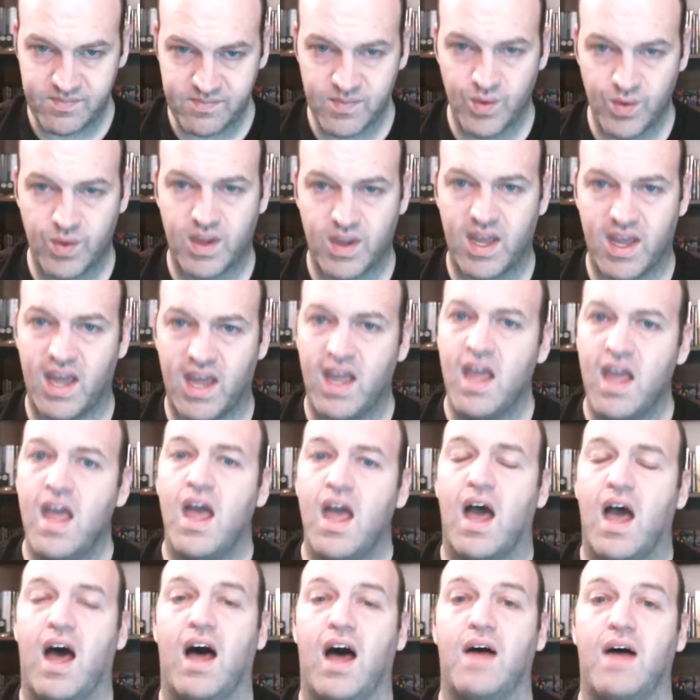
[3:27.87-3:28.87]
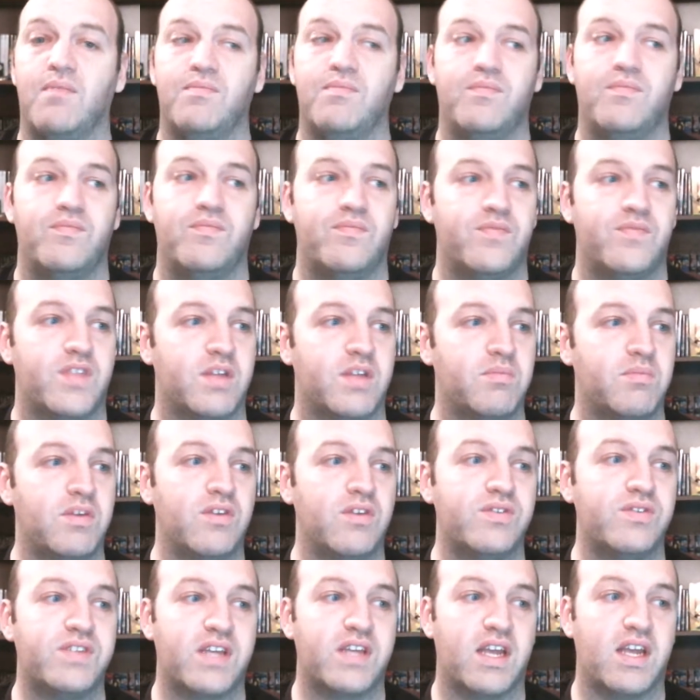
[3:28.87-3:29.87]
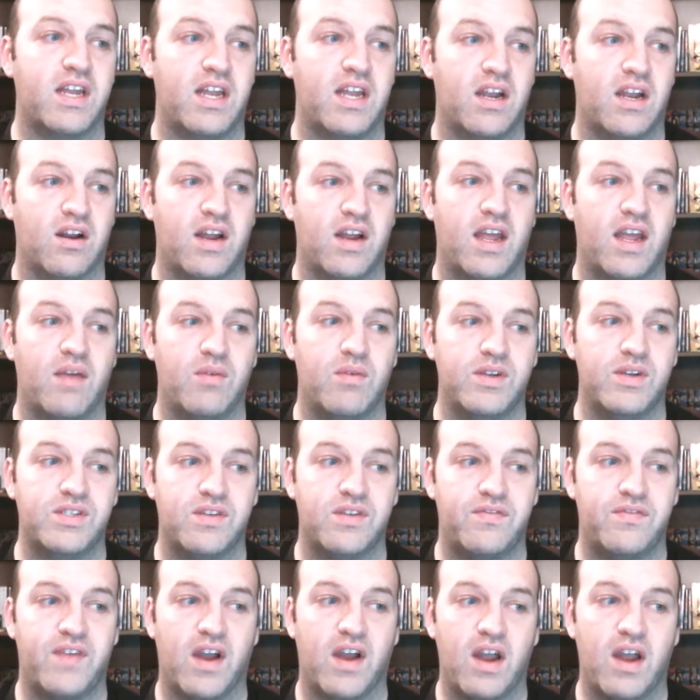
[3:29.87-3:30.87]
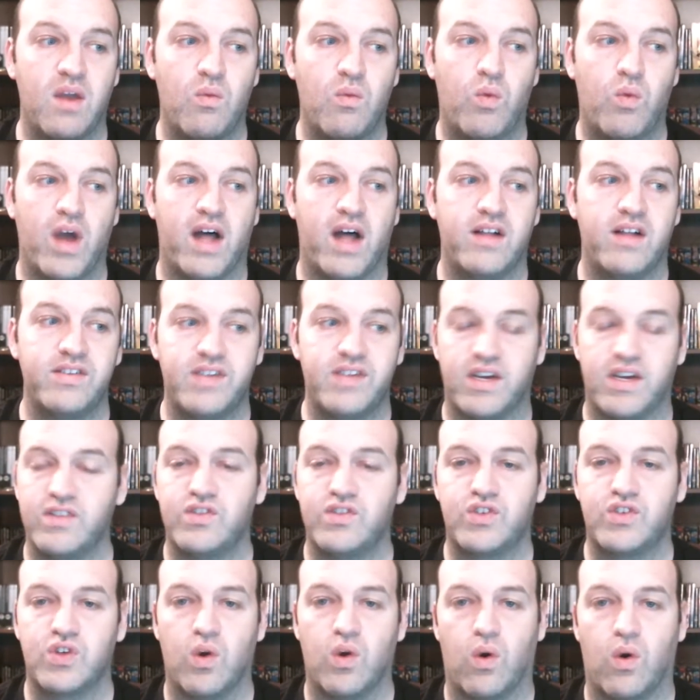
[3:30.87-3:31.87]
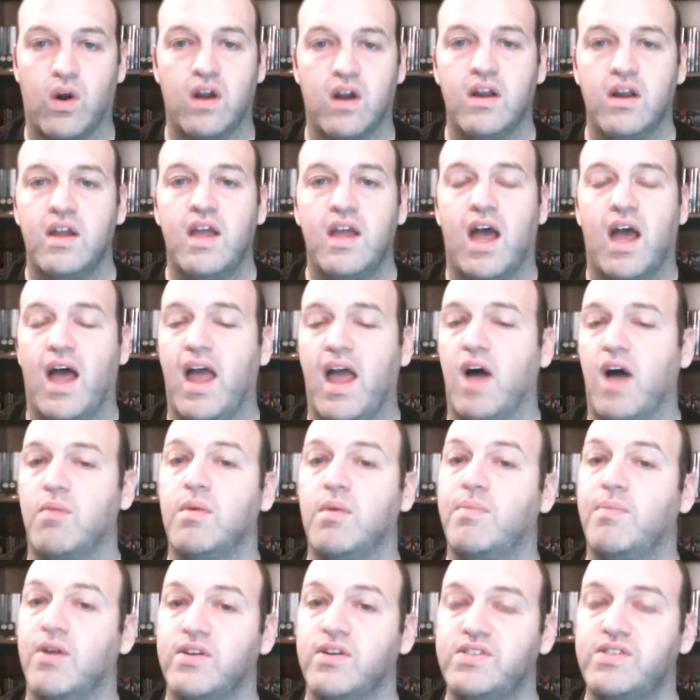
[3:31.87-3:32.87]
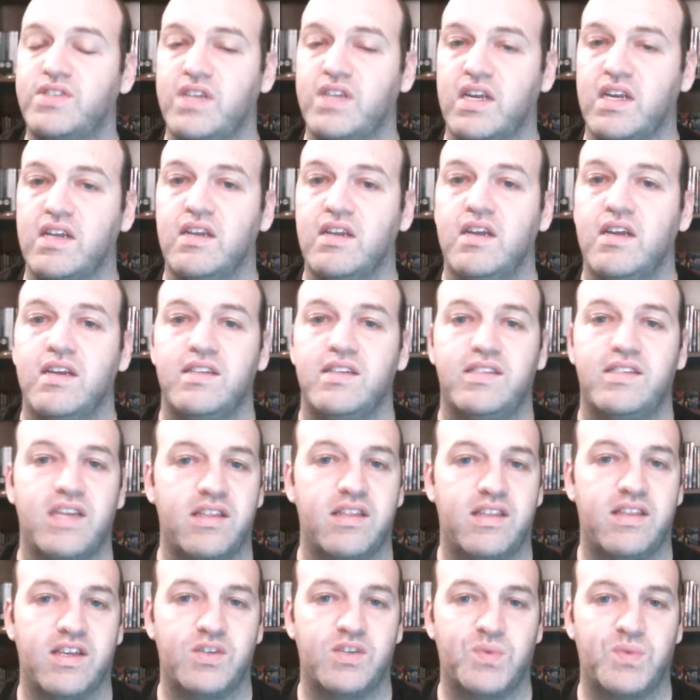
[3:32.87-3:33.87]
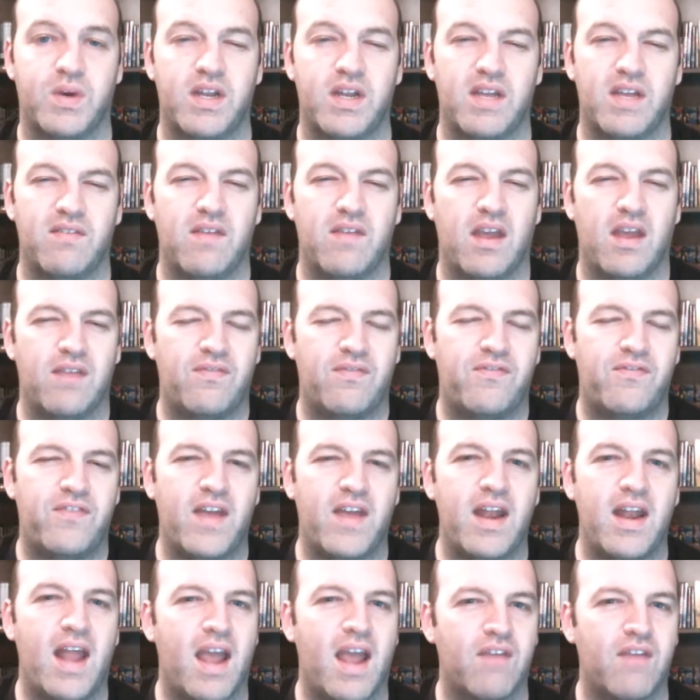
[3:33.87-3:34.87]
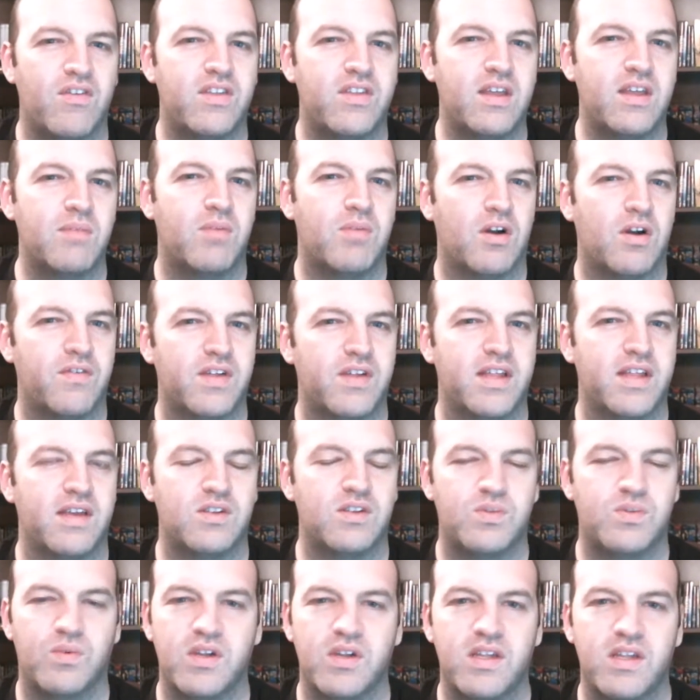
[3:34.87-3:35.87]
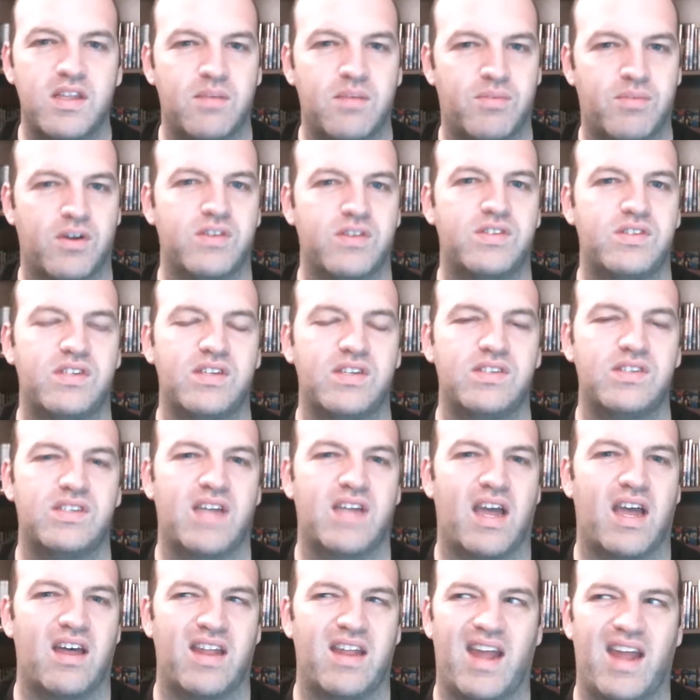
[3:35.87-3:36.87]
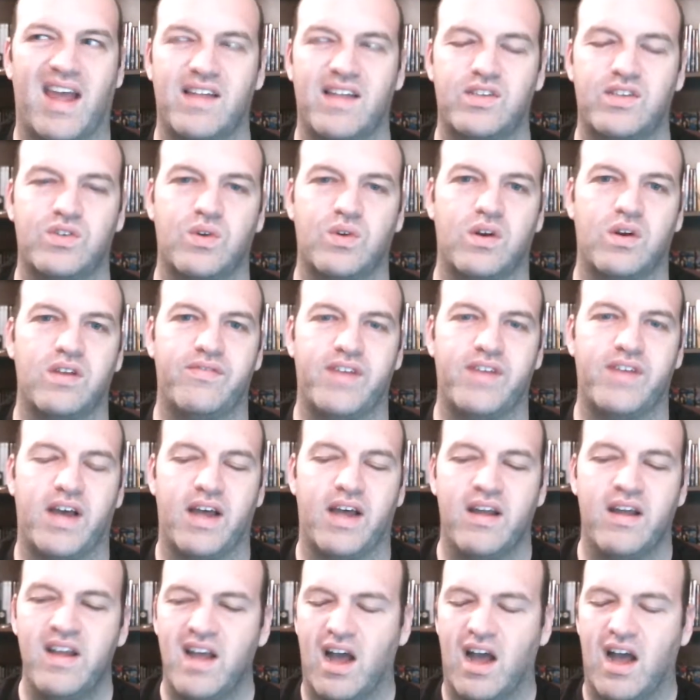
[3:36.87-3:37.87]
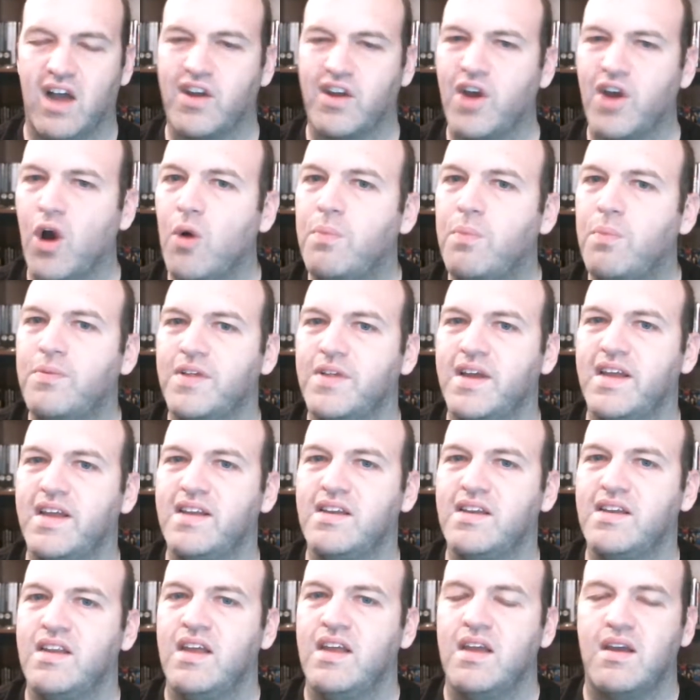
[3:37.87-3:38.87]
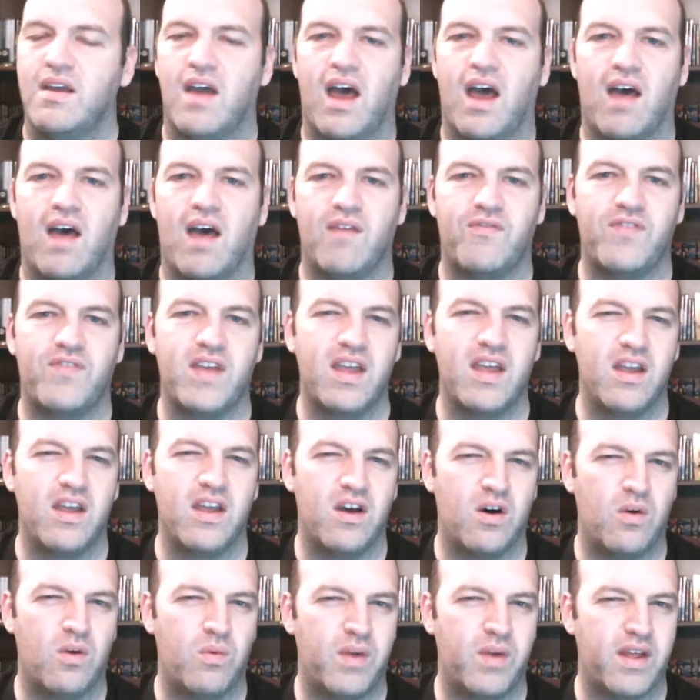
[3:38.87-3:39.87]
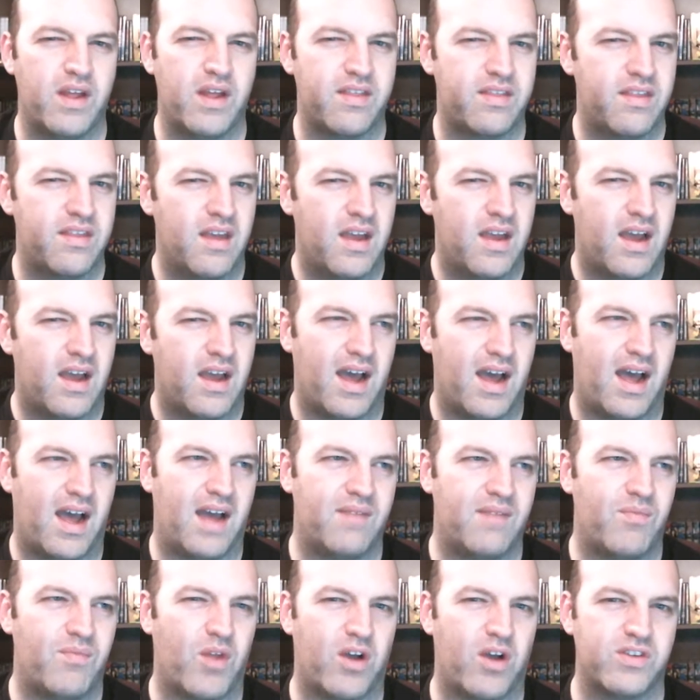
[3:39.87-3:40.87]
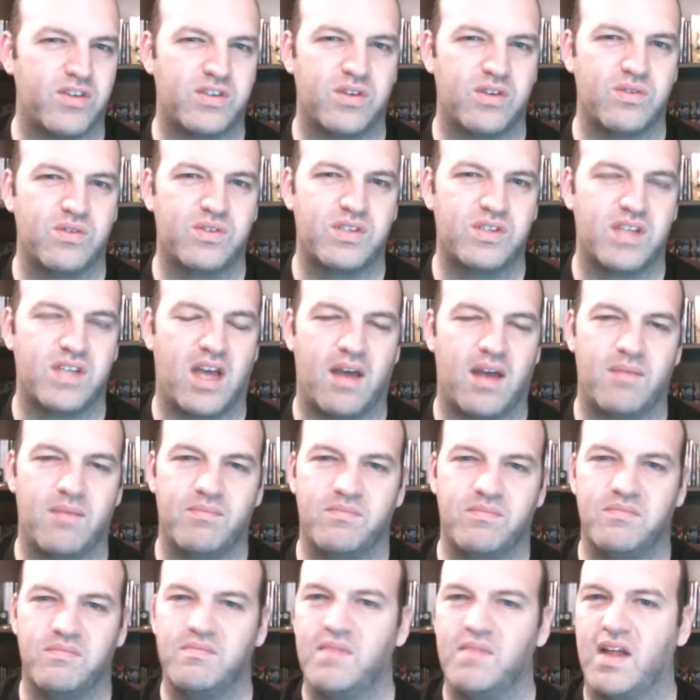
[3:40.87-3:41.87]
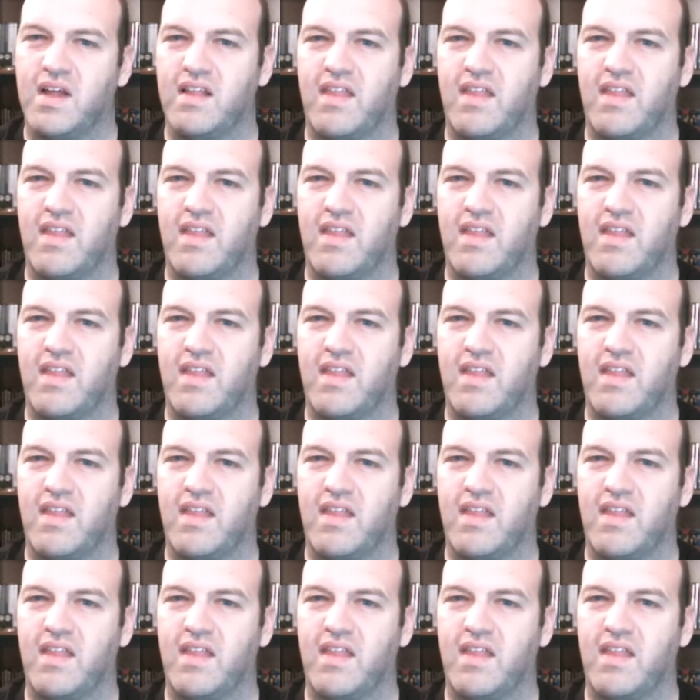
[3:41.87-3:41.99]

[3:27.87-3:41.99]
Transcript: Okay, the music in here, it was a very well done score. Elmer Bernstein did this one. It fit everything perfectly. It's really the Bernstein style. It had sort of a Copland feel with also some